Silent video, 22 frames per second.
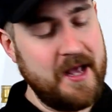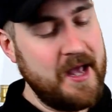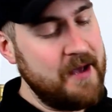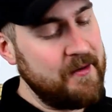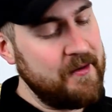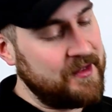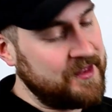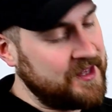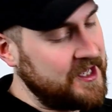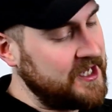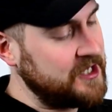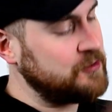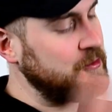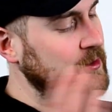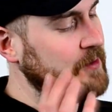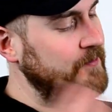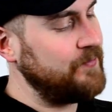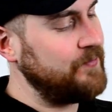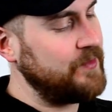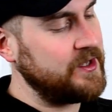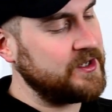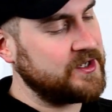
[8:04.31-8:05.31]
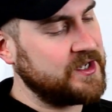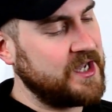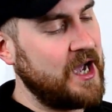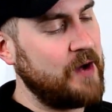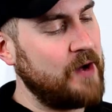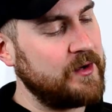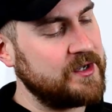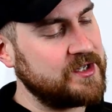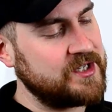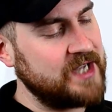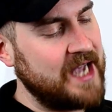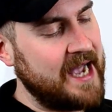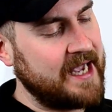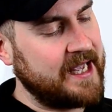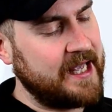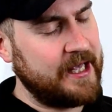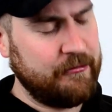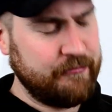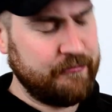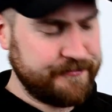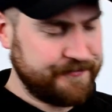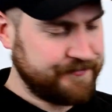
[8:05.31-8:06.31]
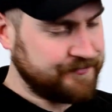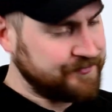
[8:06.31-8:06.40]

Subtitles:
But this one is Kawasaki